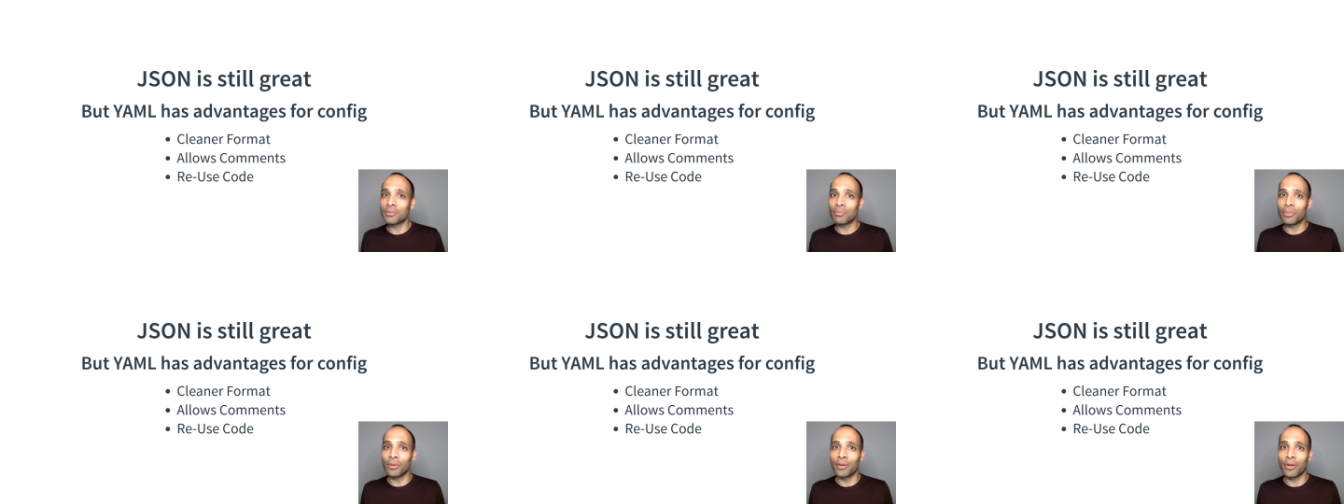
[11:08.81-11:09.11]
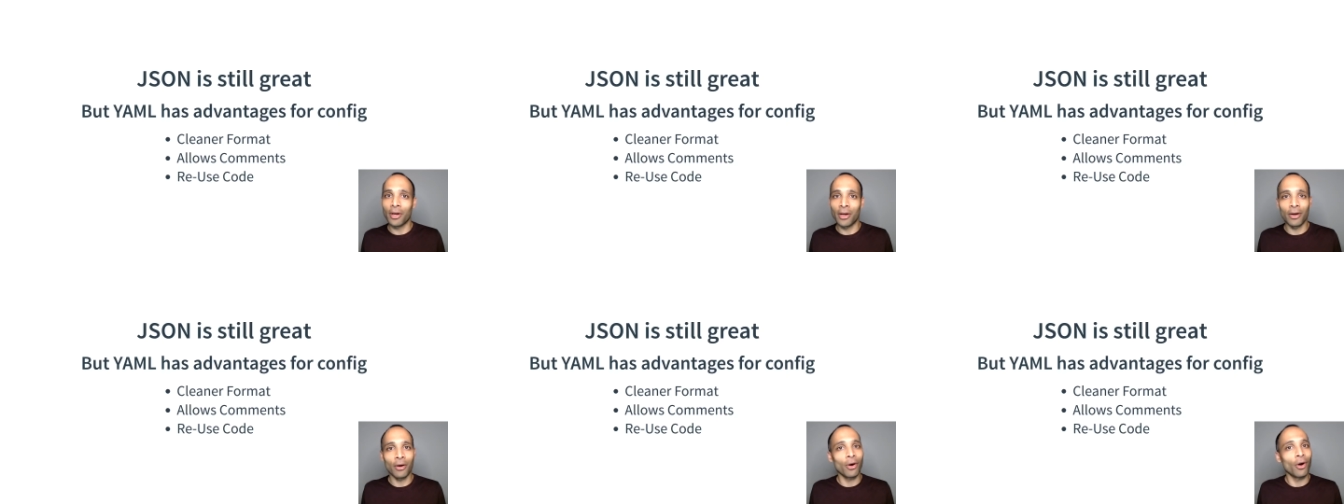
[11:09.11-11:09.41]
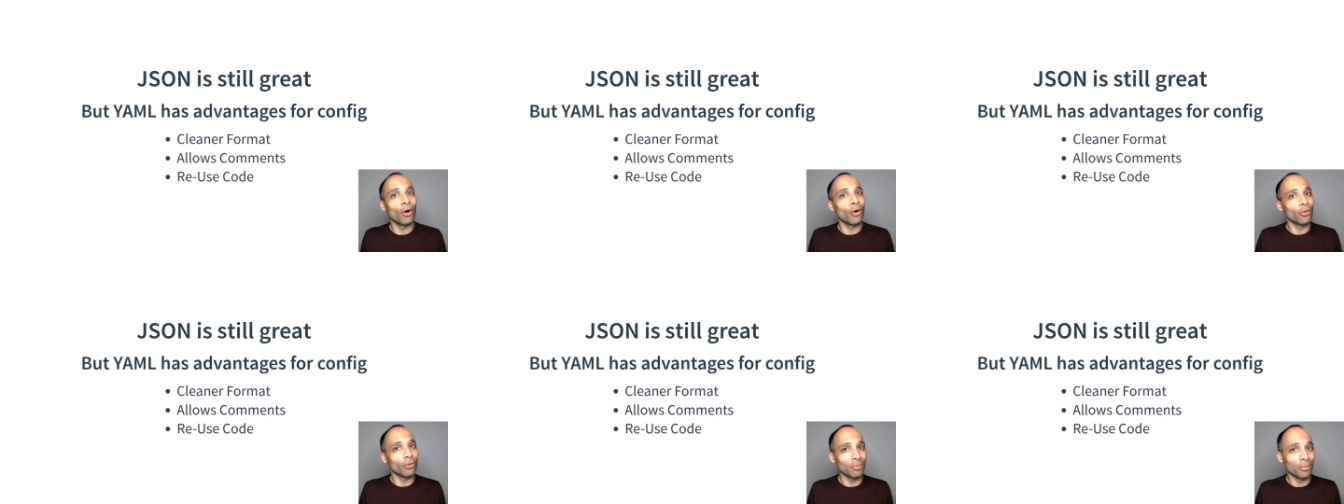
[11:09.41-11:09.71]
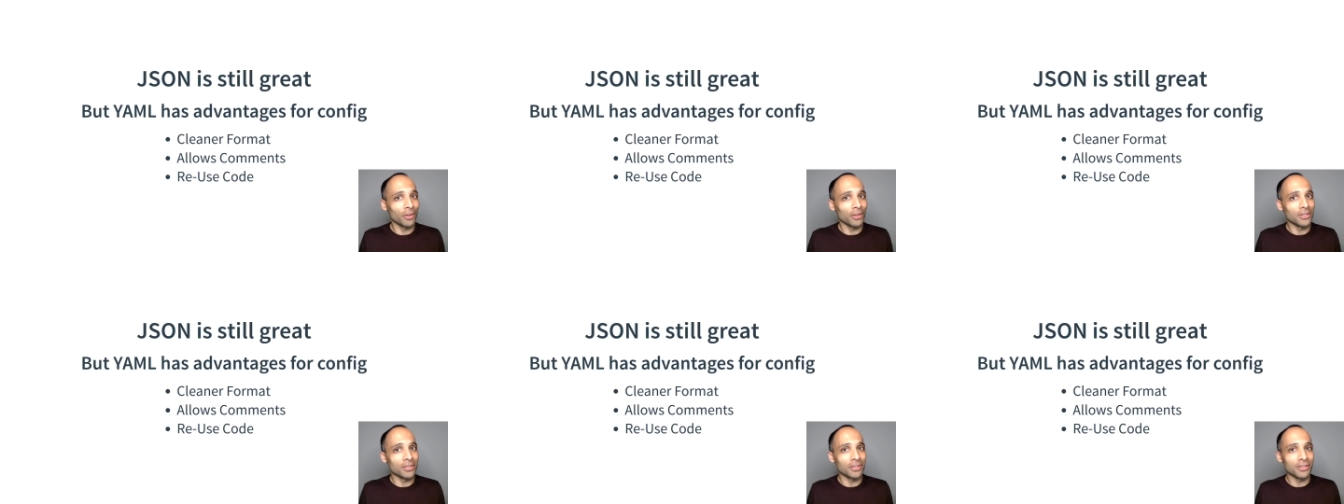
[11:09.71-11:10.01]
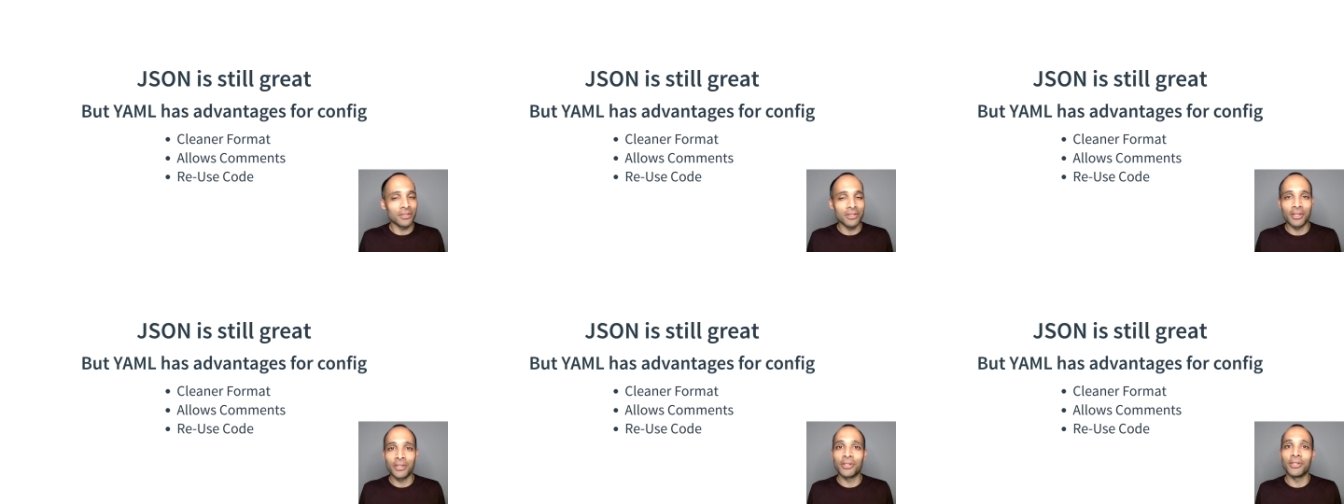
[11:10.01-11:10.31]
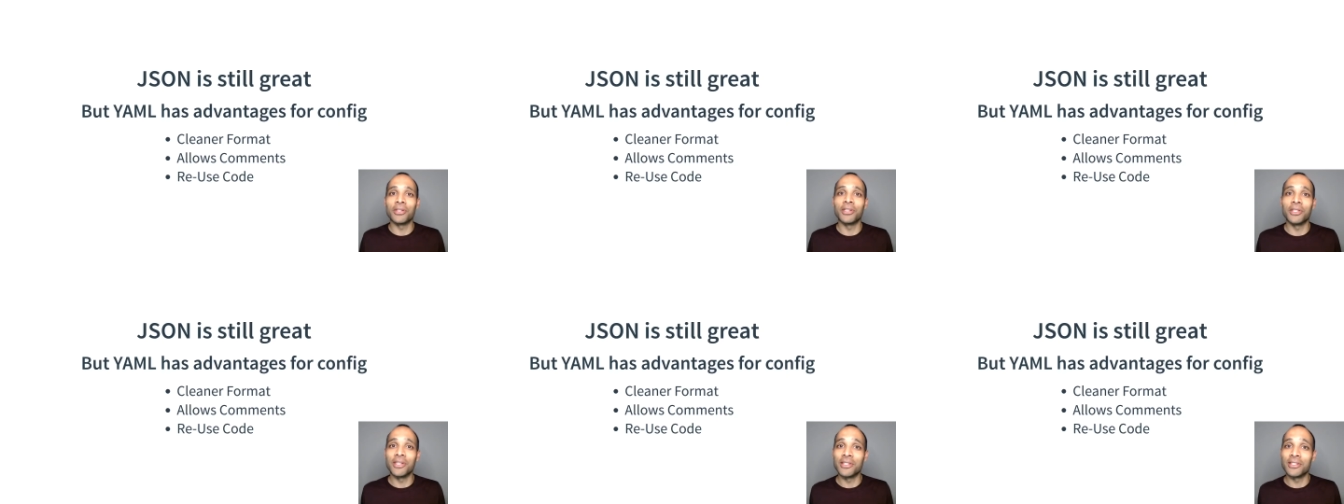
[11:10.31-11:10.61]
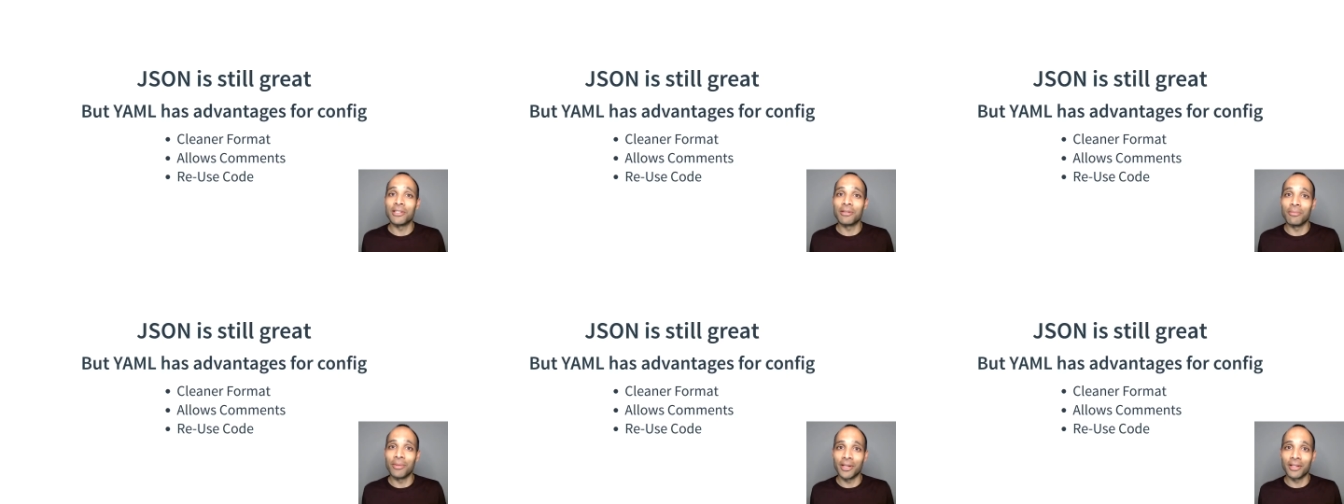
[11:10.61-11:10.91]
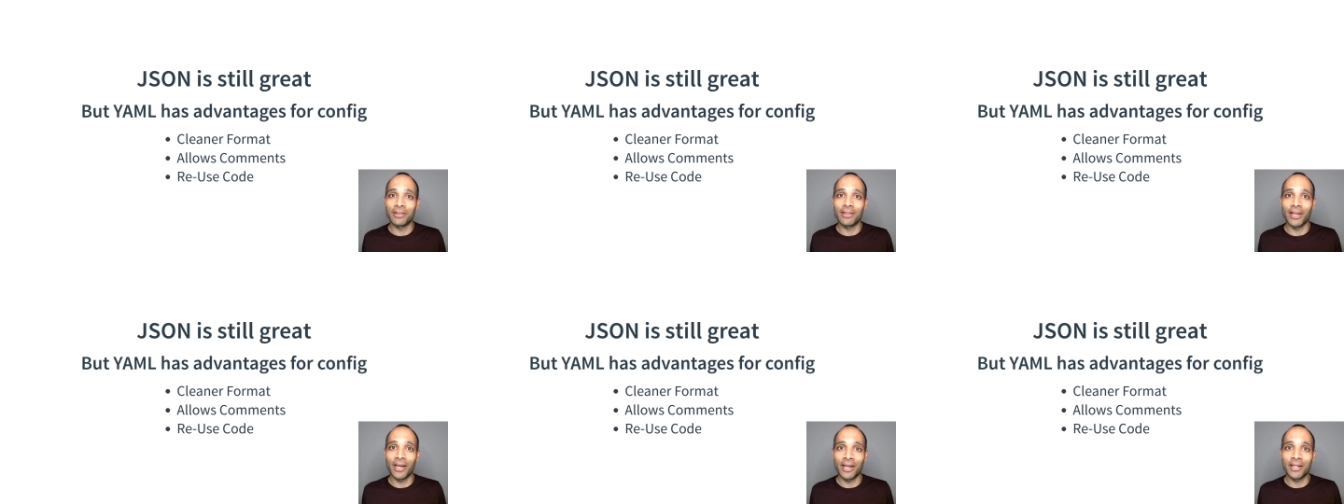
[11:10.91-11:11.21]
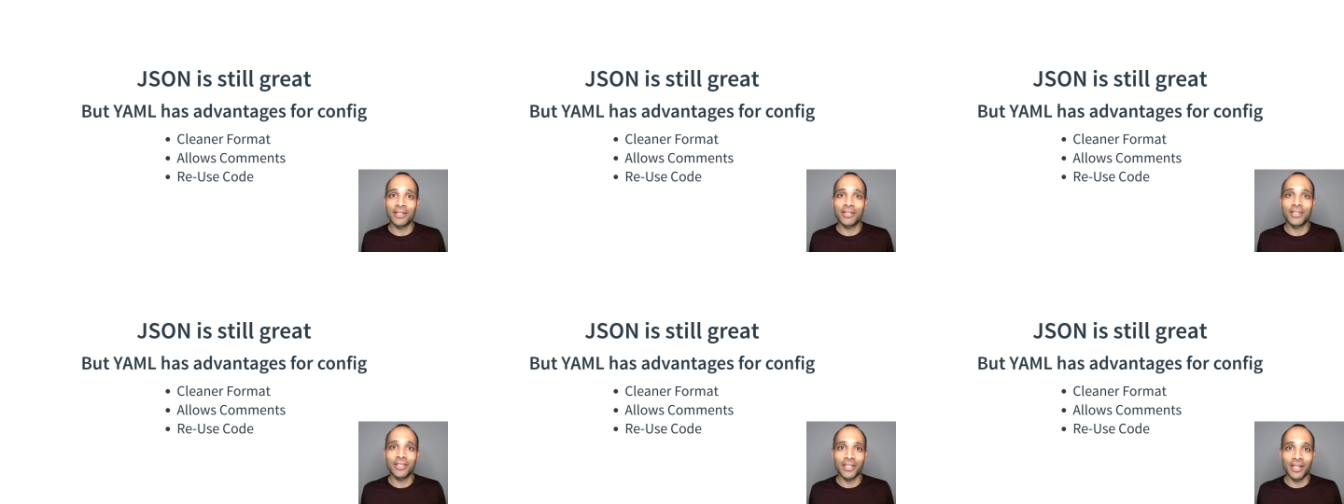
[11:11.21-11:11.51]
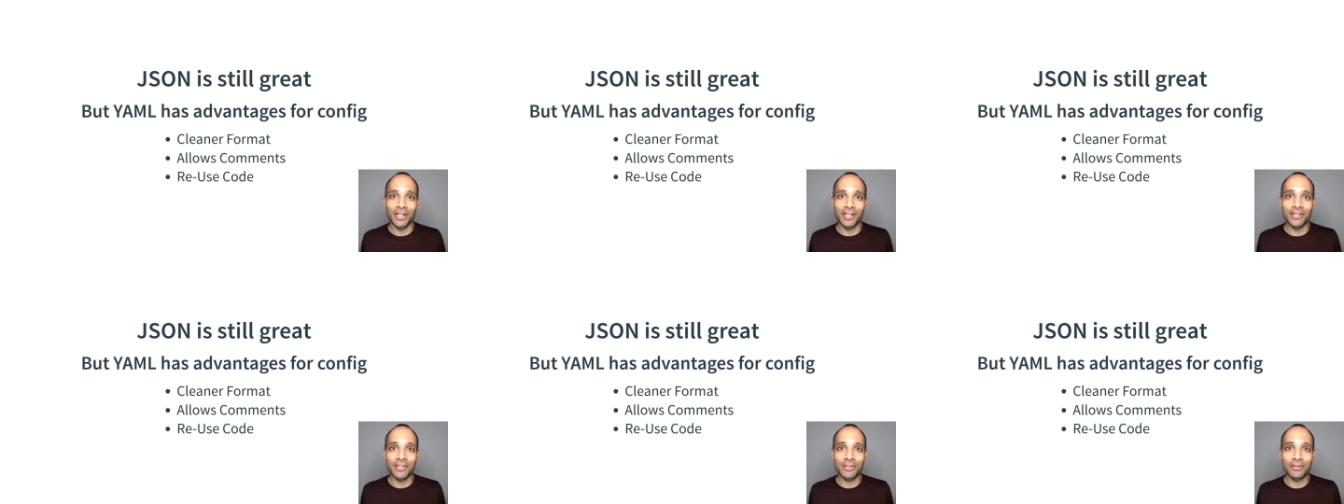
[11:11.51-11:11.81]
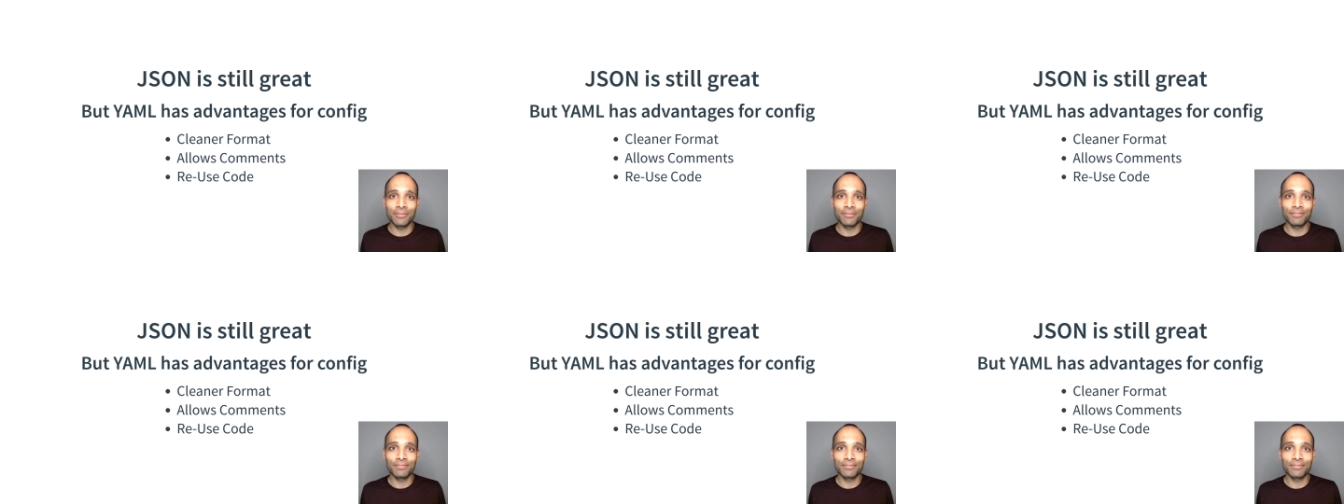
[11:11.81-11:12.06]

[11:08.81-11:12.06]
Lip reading: but not all the places that you needed to make that change.